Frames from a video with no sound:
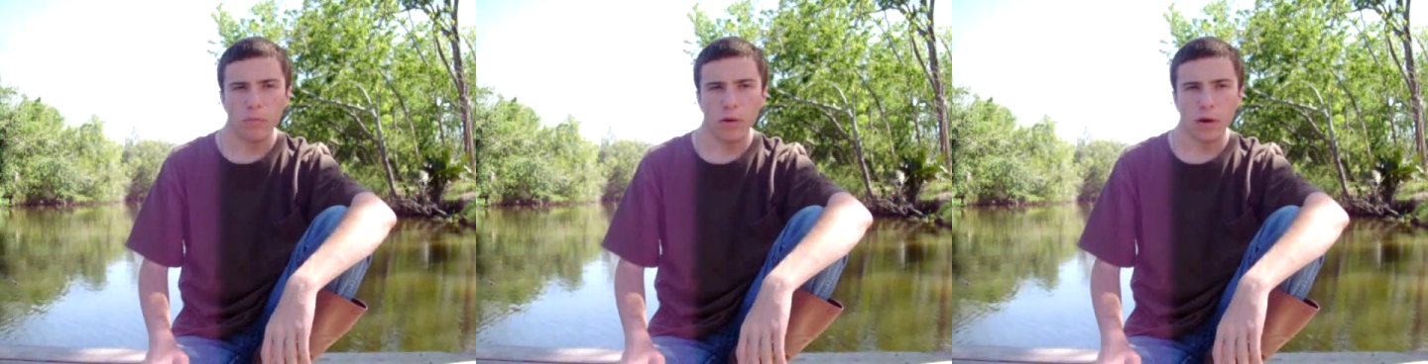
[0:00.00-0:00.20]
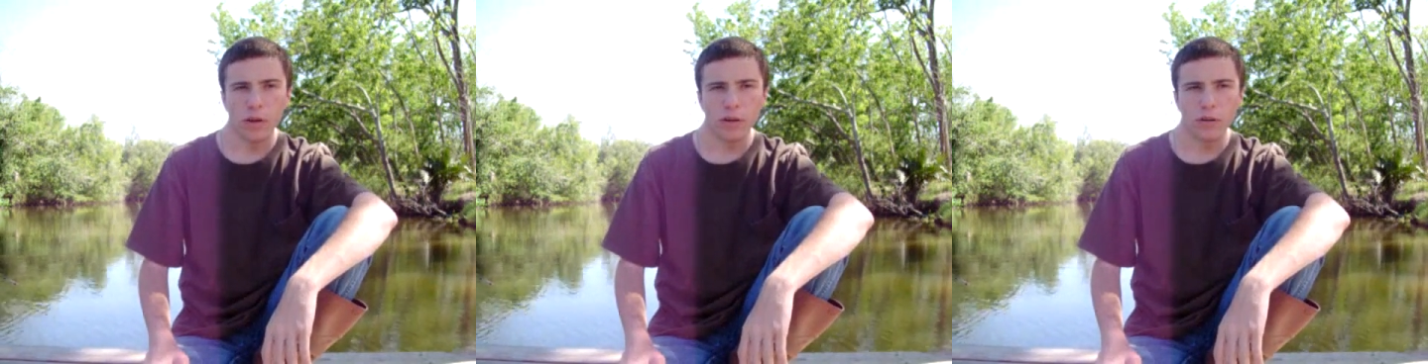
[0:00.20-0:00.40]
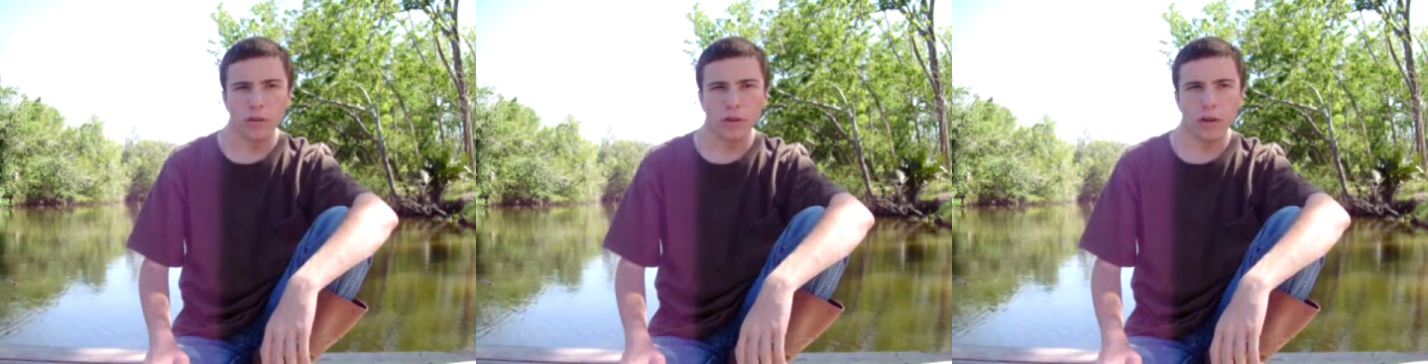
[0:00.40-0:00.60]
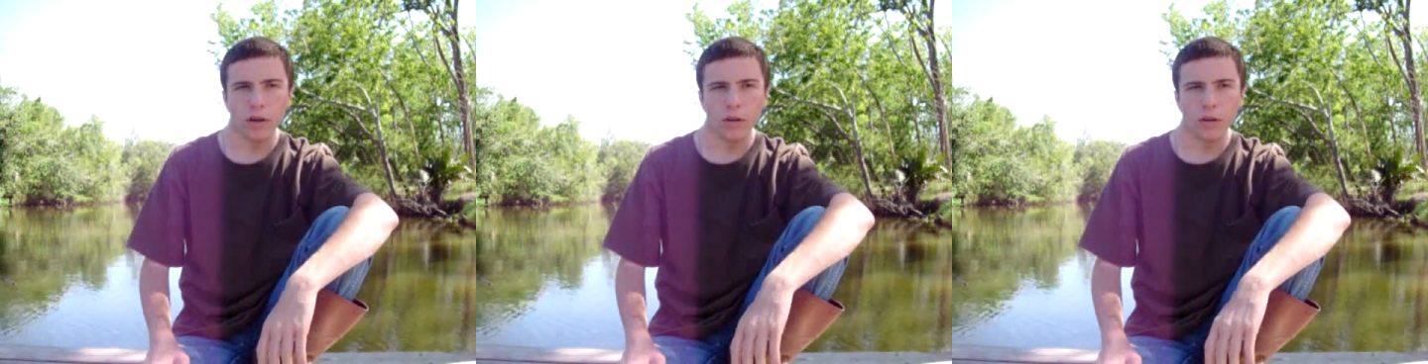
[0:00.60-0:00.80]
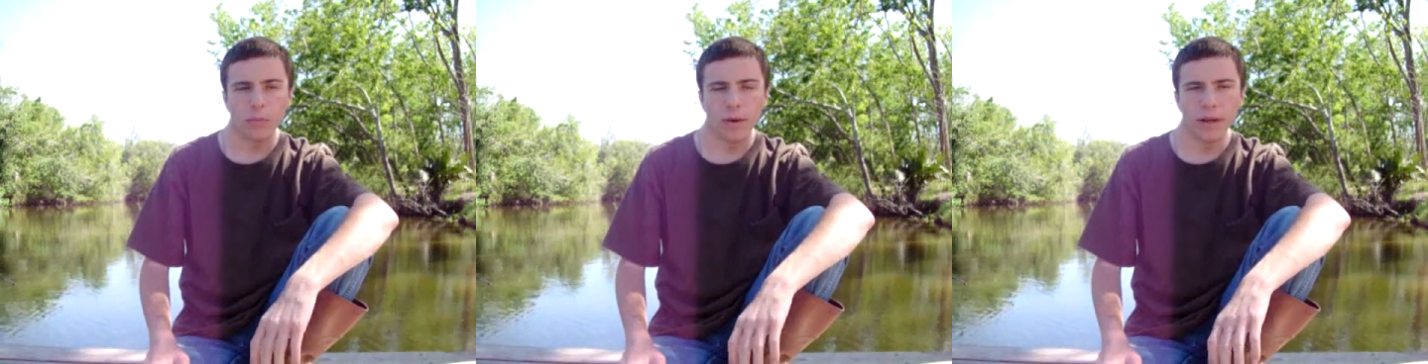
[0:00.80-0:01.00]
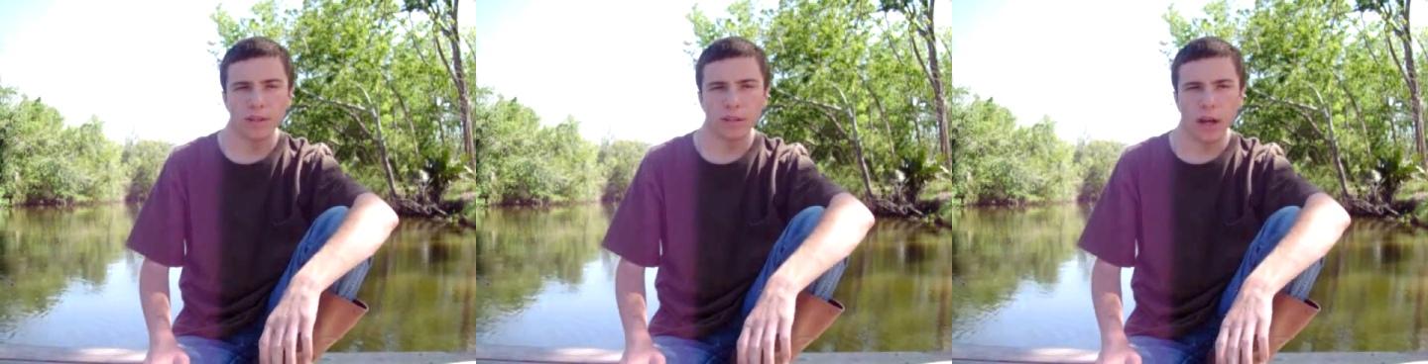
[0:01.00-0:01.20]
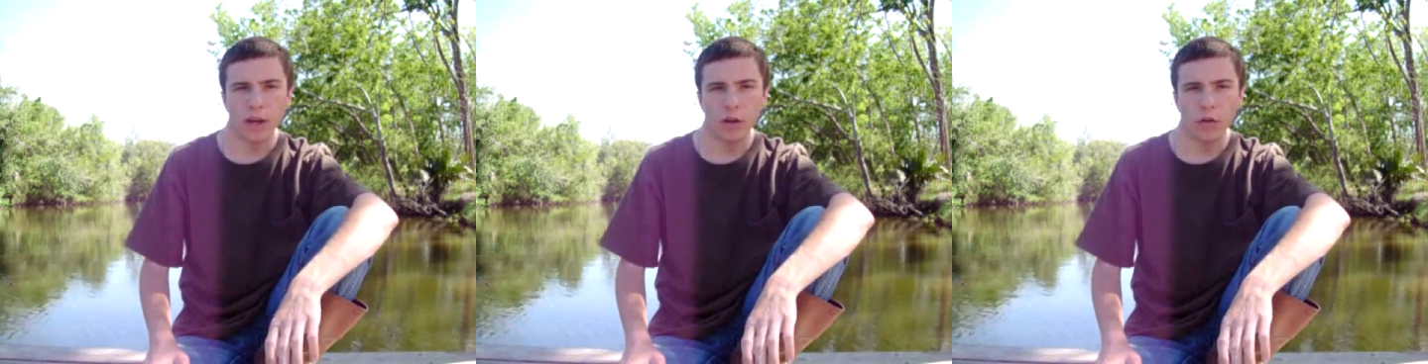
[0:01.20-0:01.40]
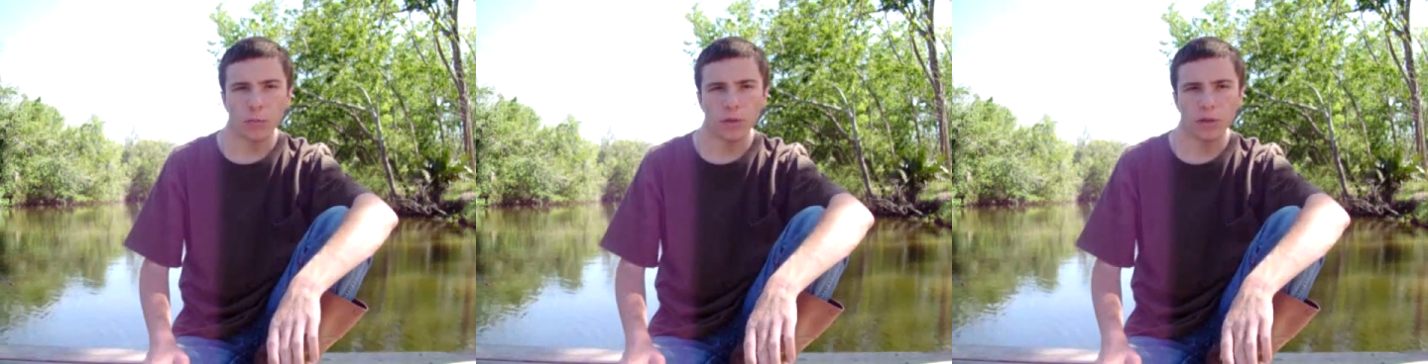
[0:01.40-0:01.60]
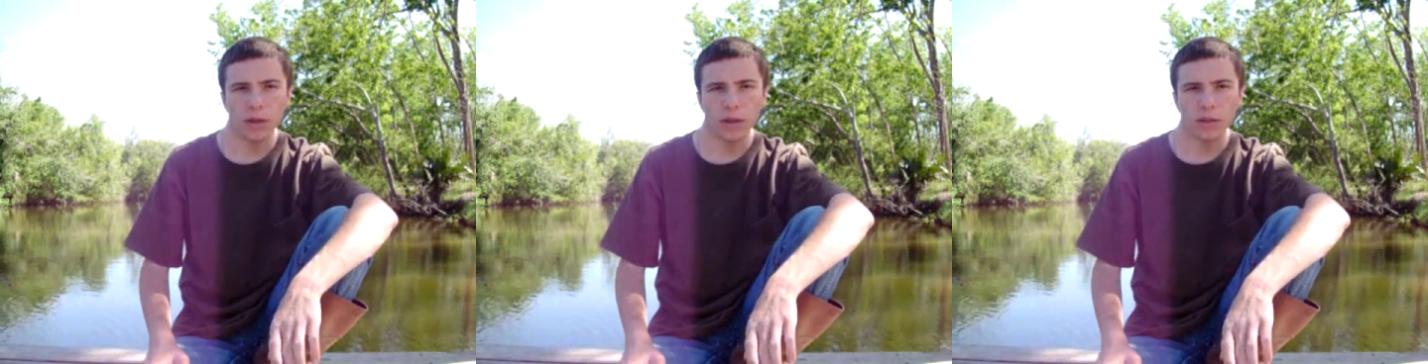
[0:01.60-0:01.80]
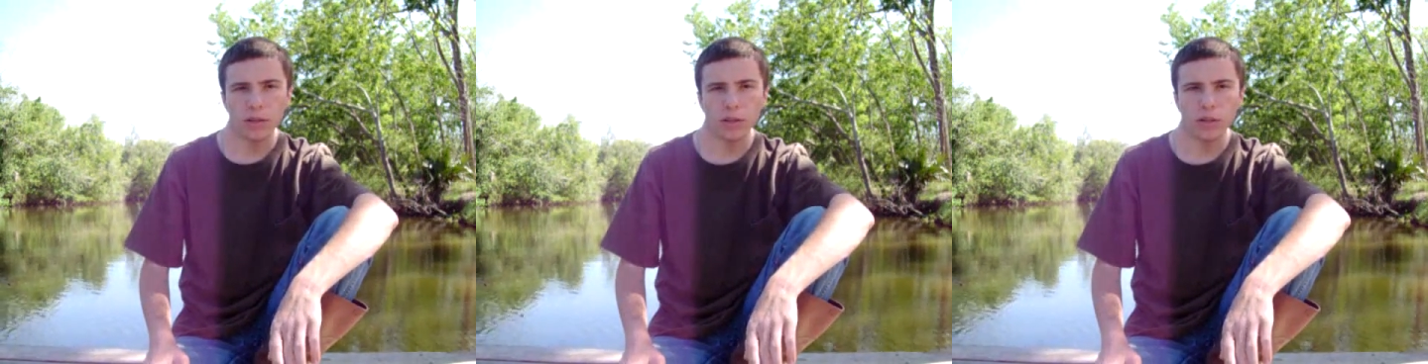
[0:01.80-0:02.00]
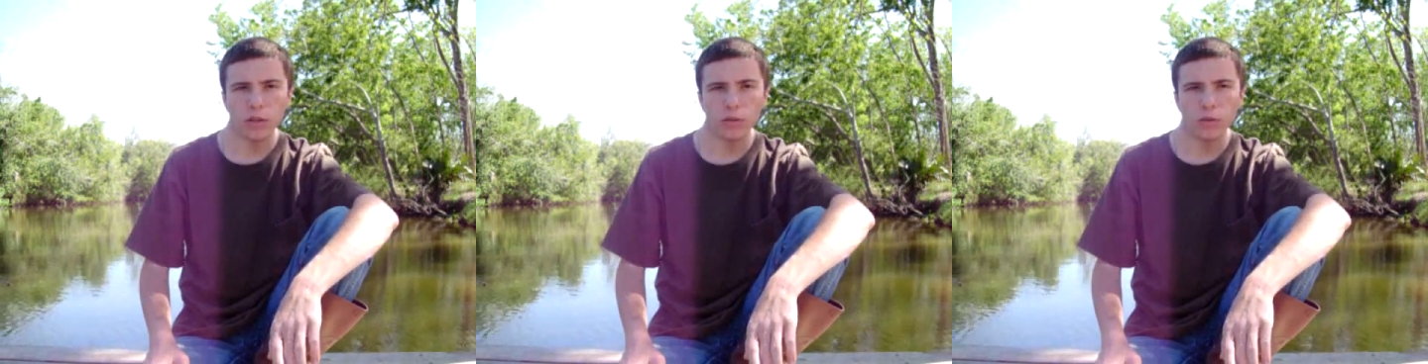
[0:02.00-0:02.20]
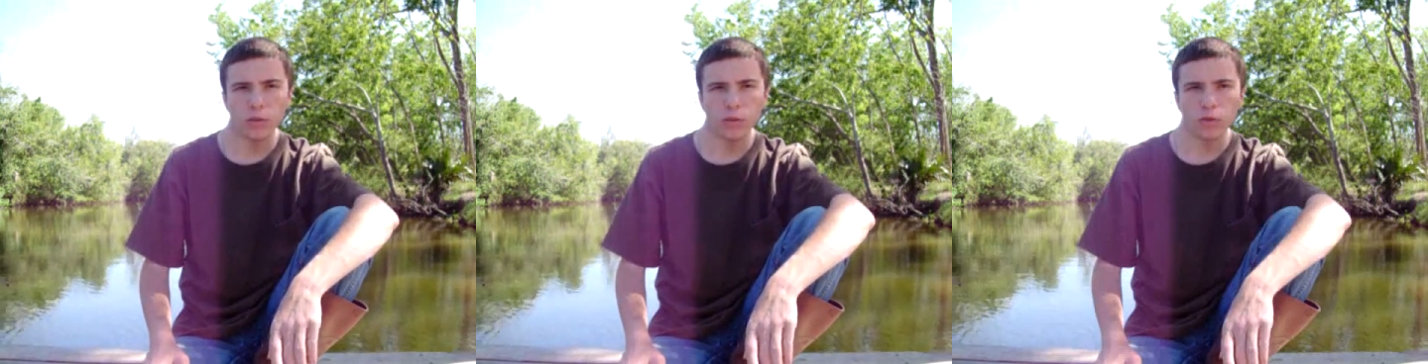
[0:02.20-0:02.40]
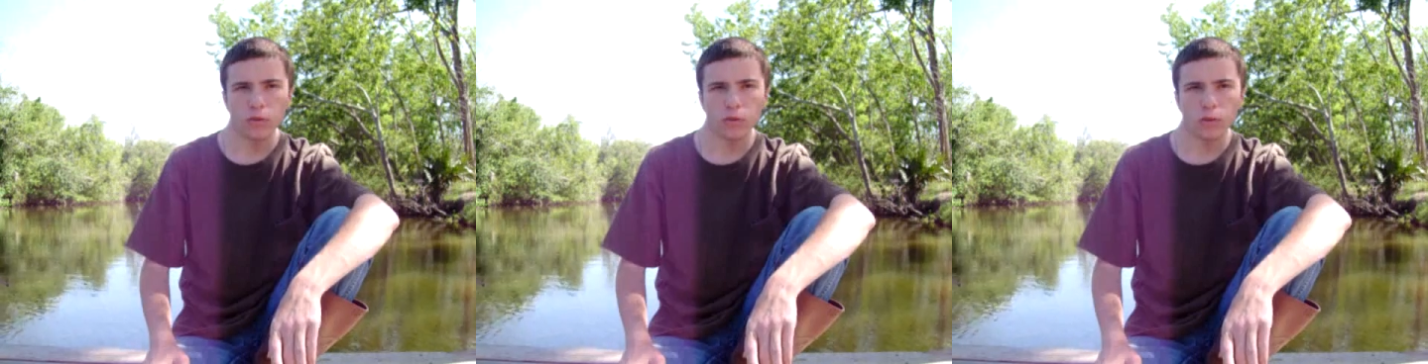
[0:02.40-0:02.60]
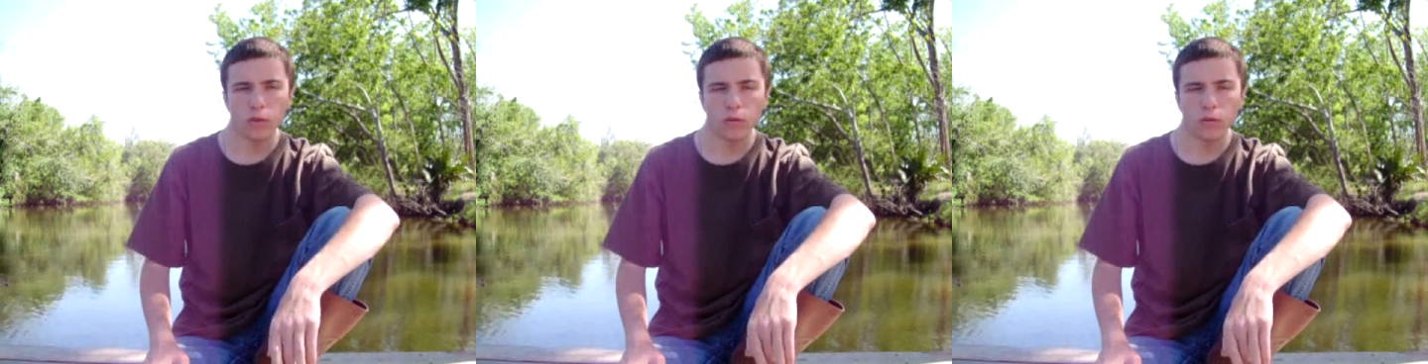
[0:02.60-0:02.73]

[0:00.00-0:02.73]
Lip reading: but the baits I normally like to use